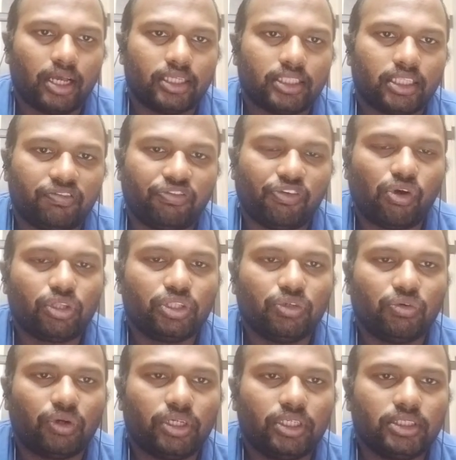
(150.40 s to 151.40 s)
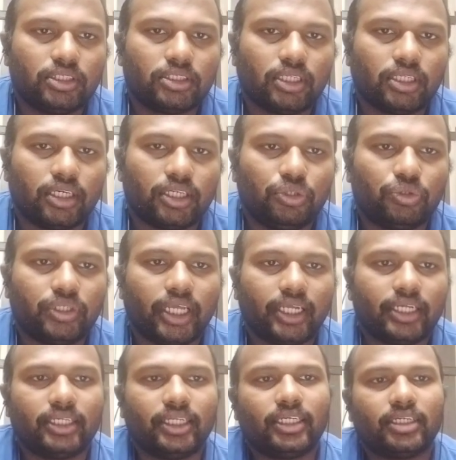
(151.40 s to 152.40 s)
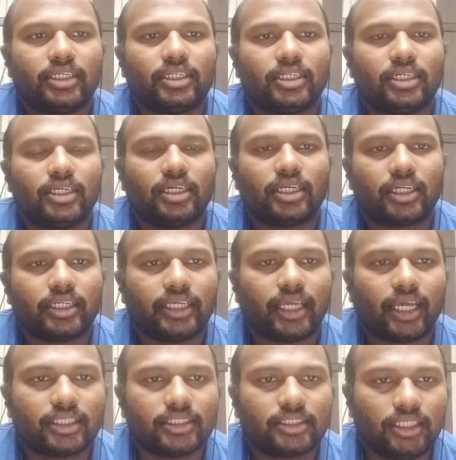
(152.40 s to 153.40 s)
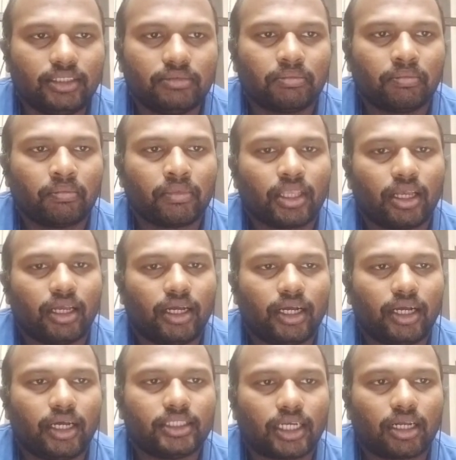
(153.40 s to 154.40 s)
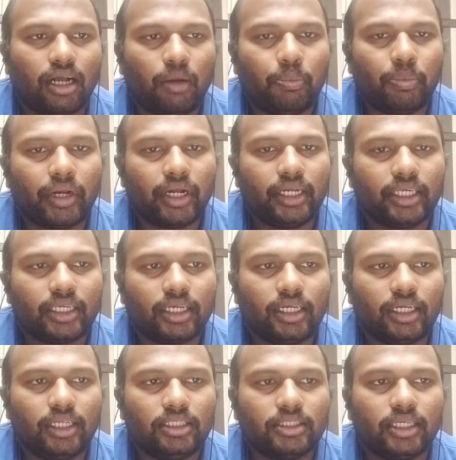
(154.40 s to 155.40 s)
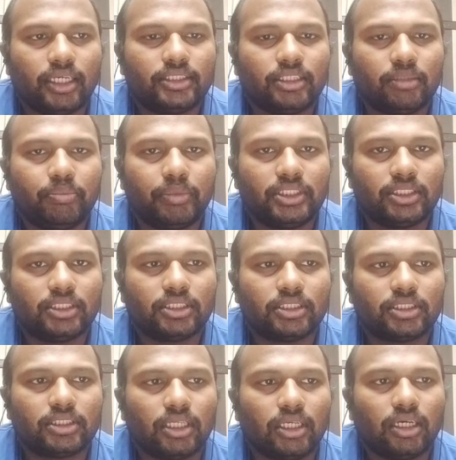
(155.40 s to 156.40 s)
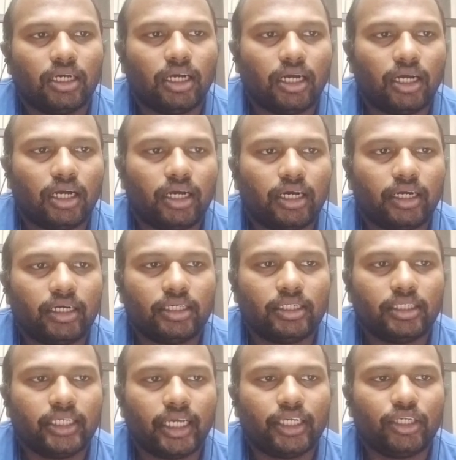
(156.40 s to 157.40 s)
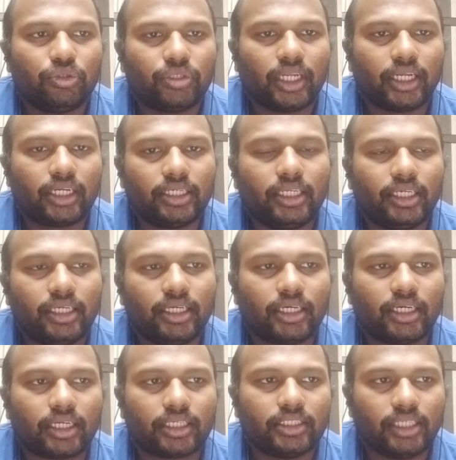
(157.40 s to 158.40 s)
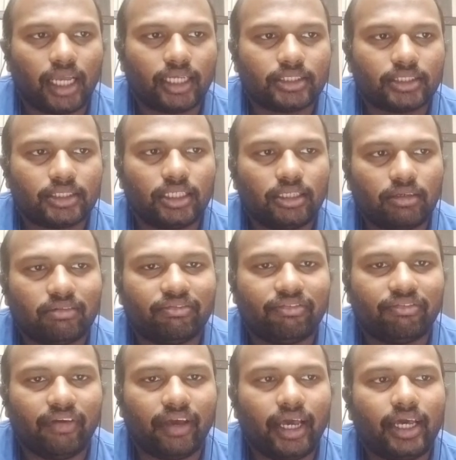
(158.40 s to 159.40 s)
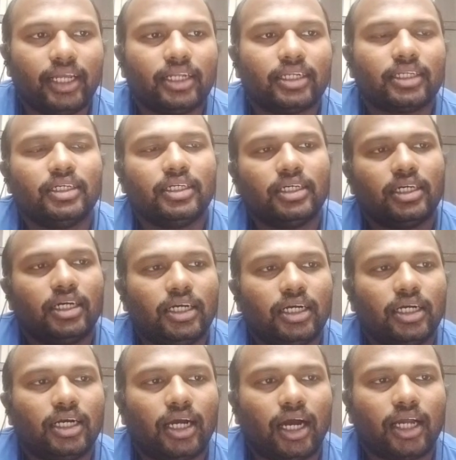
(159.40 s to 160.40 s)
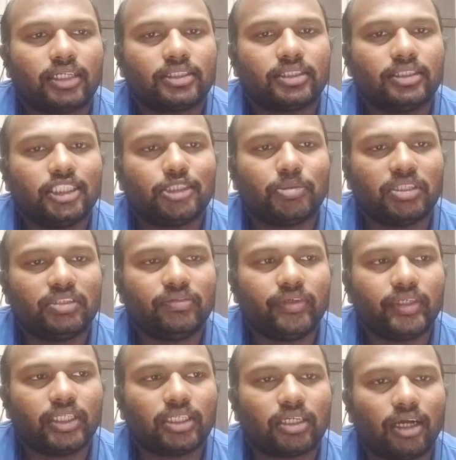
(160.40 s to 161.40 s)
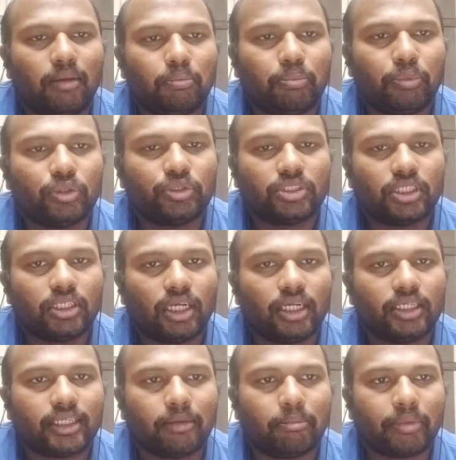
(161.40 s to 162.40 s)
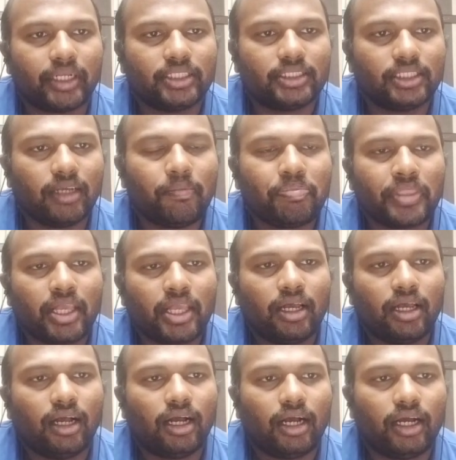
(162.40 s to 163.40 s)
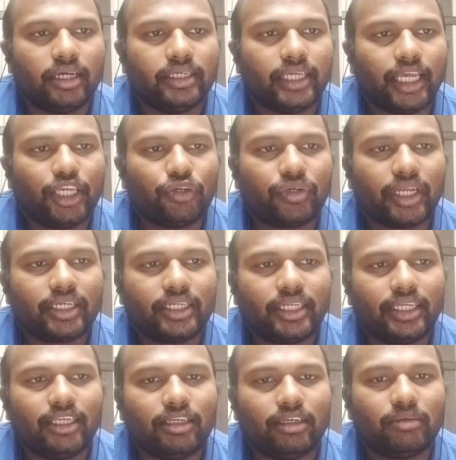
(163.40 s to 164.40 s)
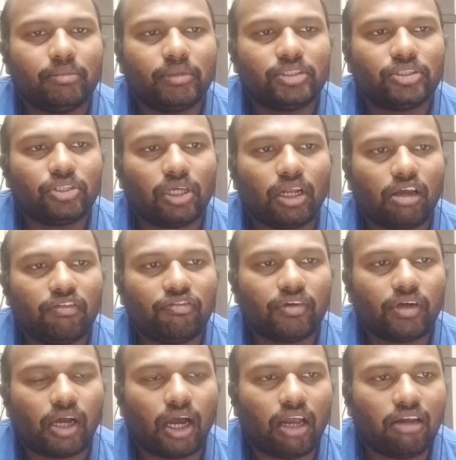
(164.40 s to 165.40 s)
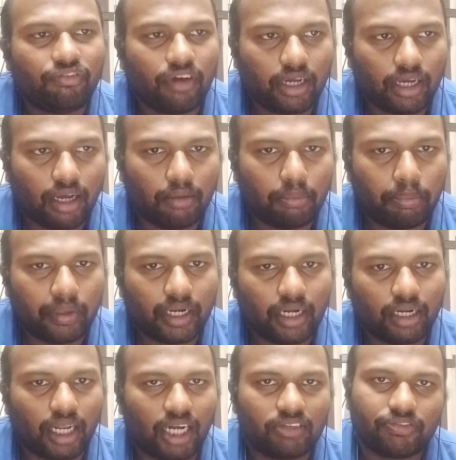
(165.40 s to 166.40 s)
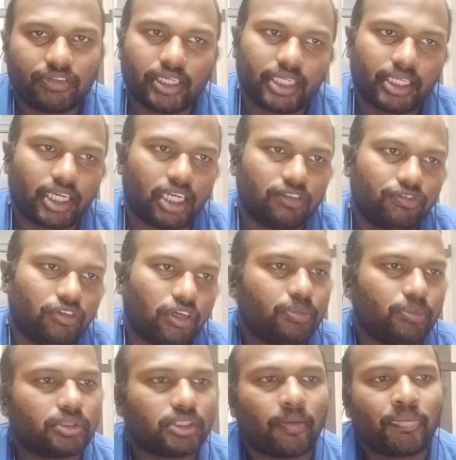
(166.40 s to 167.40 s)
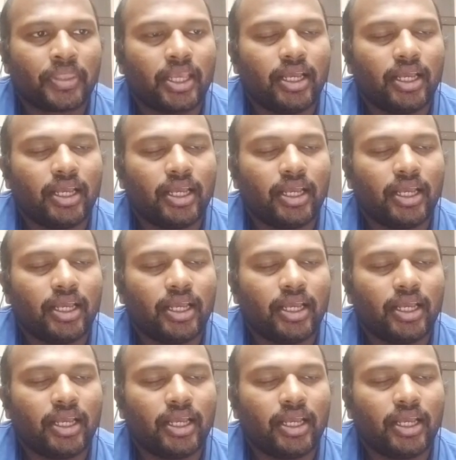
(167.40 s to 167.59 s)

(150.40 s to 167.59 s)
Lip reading: The fourth one is eutectic reaction. The copper and nickel exhibits a eutectic reaction where at the specific composition and temperature a eutectic mixture of alpha copper and alpha nickel forms.